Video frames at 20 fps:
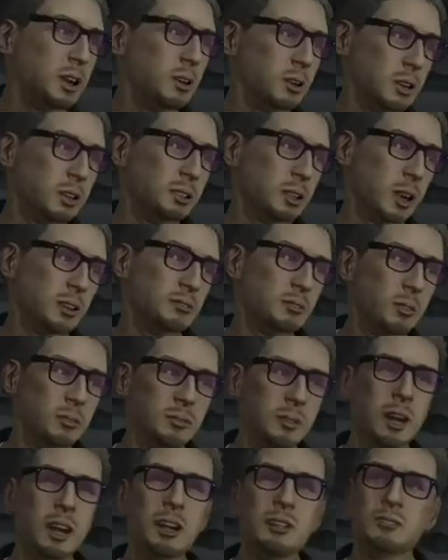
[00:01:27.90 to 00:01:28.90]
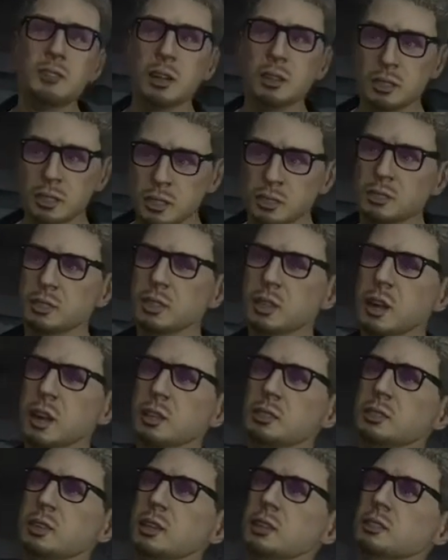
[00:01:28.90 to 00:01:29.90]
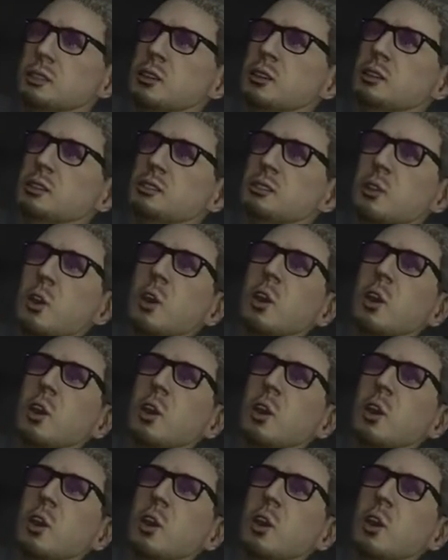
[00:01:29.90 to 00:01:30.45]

awful behavior, dancing until dawn,